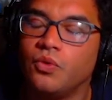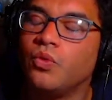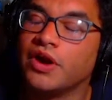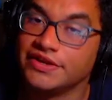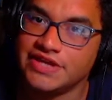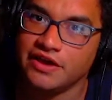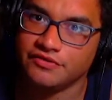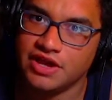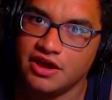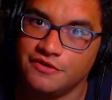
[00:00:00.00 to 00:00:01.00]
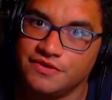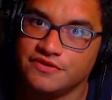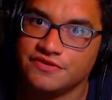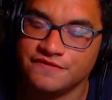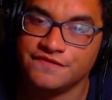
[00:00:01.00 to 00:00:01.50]
we're going to tackle down
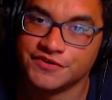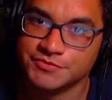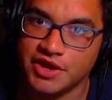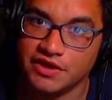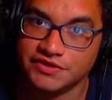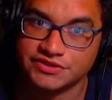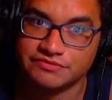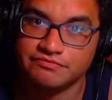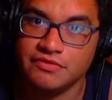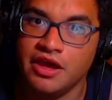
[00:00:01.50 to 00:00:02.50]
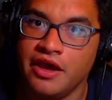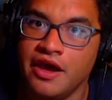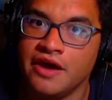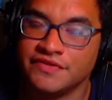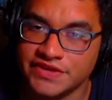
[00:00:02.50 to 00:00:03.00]
the first boss
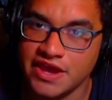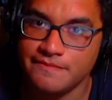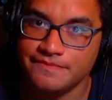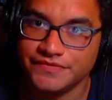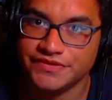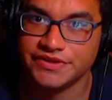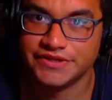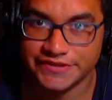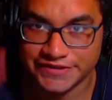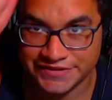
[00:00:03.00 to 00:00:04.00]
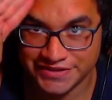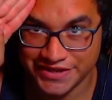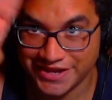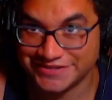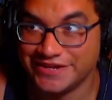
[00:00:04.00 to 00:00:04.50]
of this game. See you
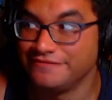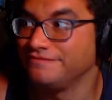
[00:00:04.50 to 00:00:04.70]
guys then.